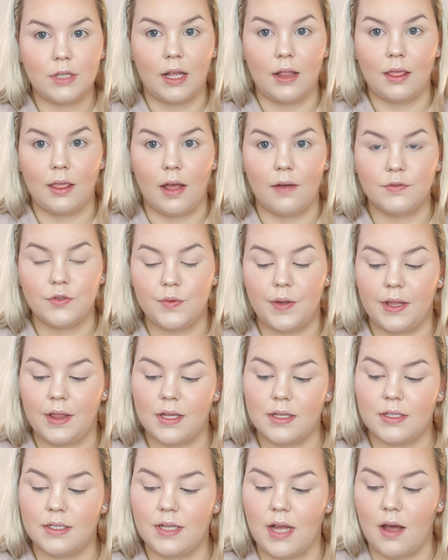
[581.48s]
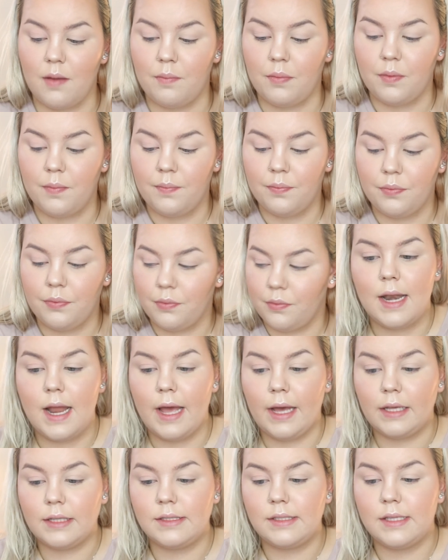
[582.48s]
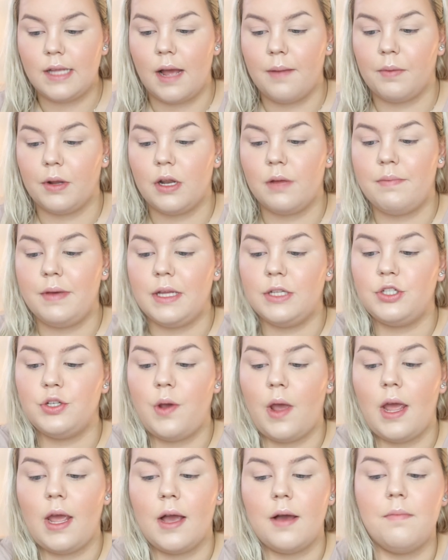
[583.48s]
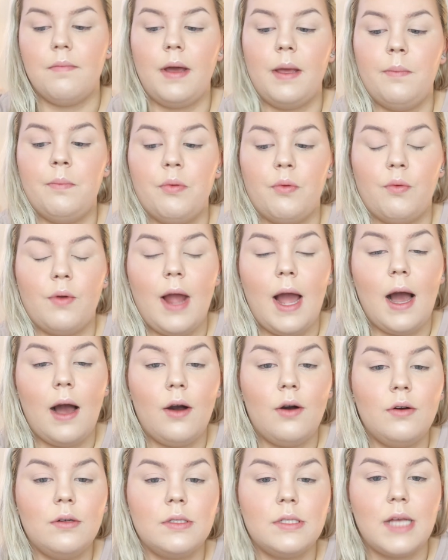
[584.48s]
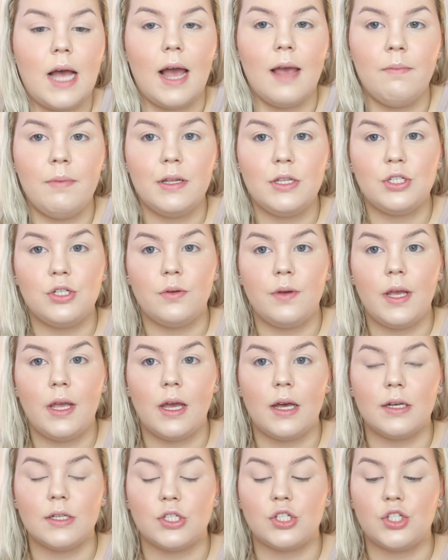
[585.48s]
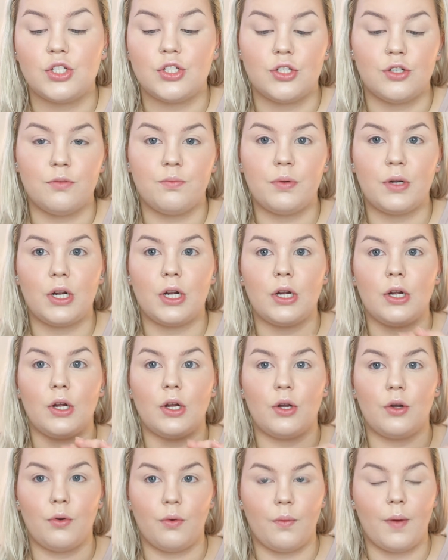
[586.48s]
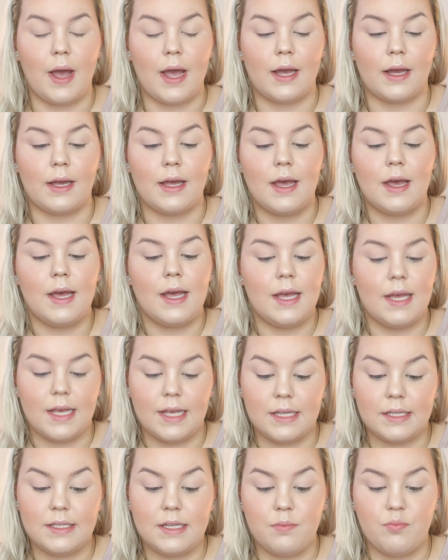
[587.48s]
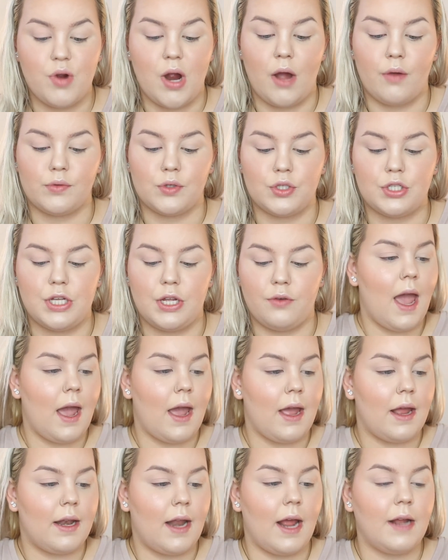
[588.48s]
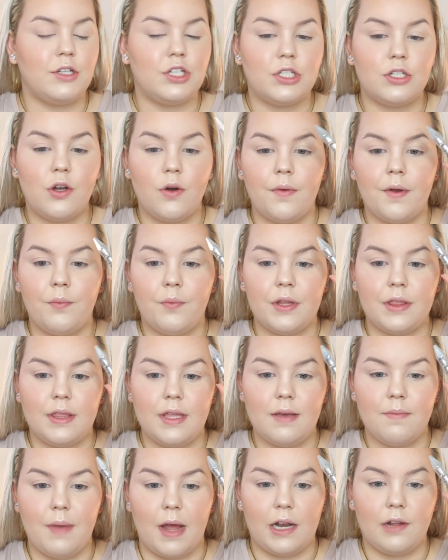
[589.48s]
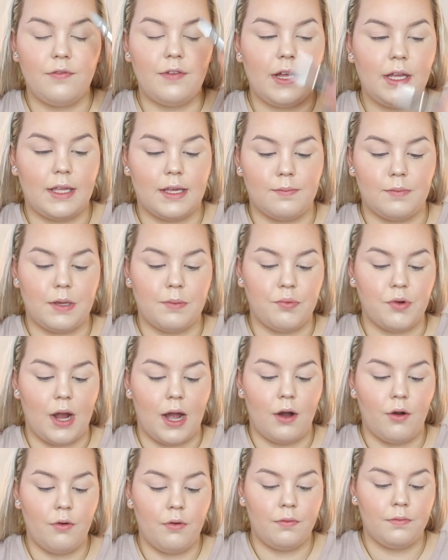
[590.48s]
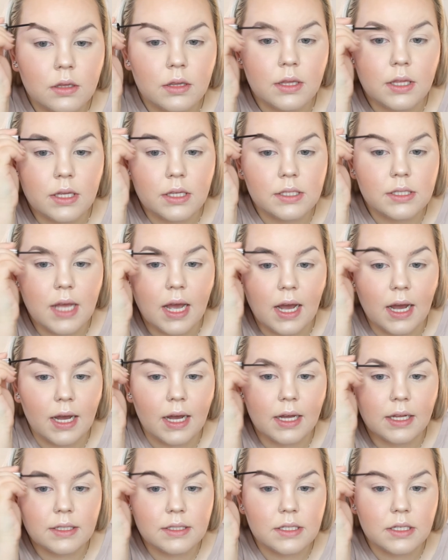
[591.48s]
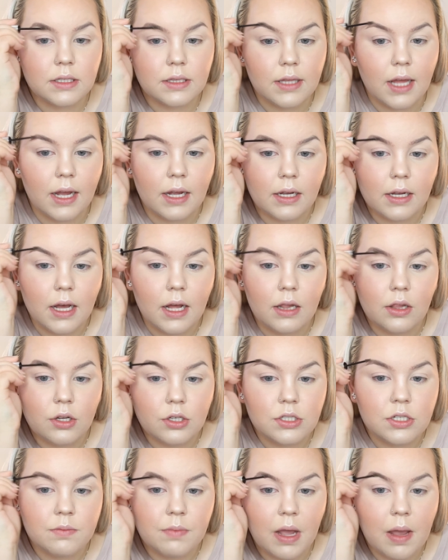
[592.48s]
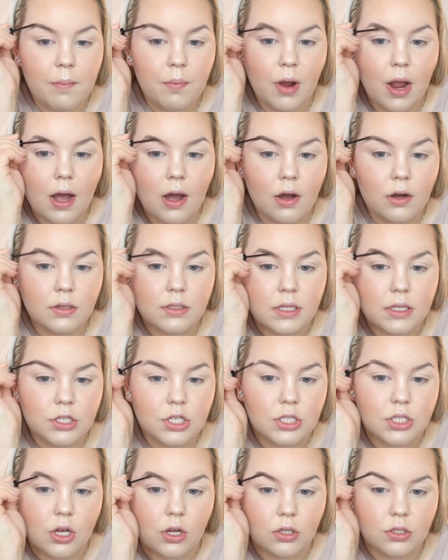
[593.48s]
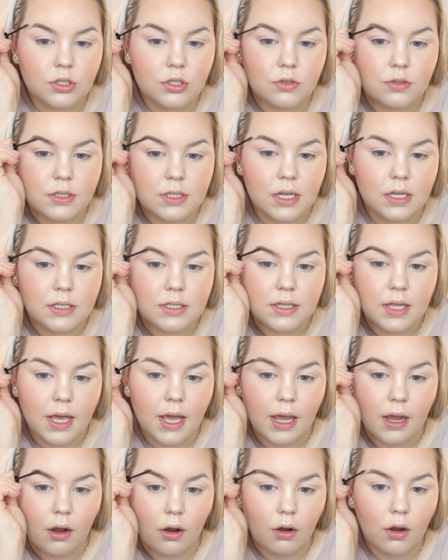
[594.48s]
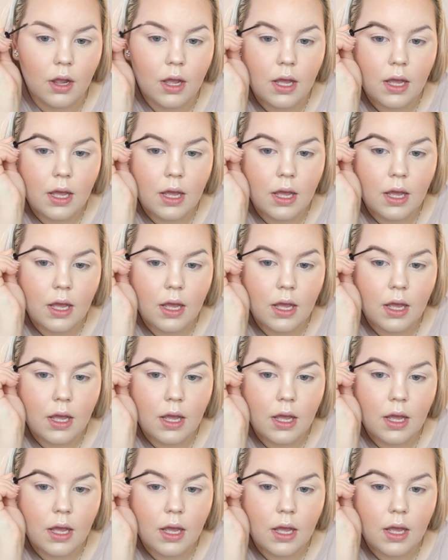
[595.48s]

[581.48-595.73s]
love doing this step. Next, I'm going to be doing my brows. I've been doing a super quick, easy brow routine, and I just go in with the Benefit Gimme Brow. This adds that color to my brows and just also sets the hair